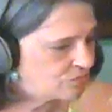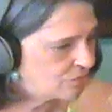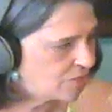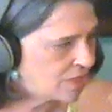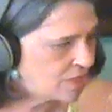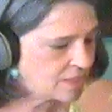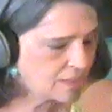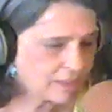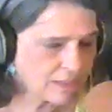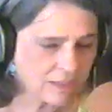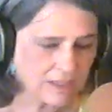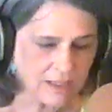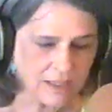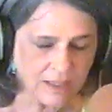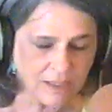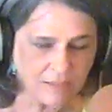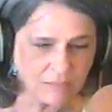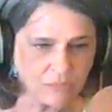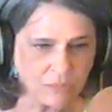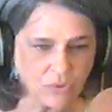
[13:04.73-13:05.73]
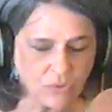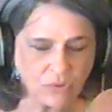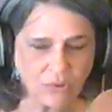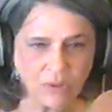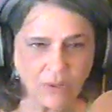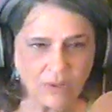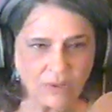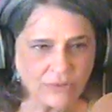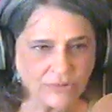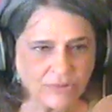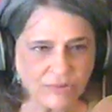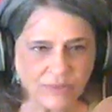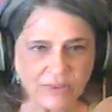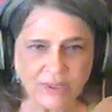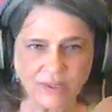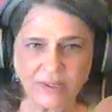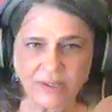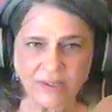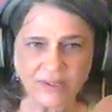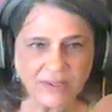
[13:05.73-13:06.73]
drug, mood
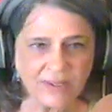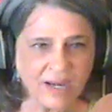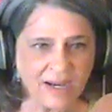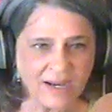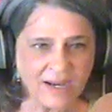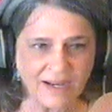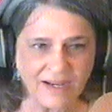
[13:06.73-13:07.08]
alterer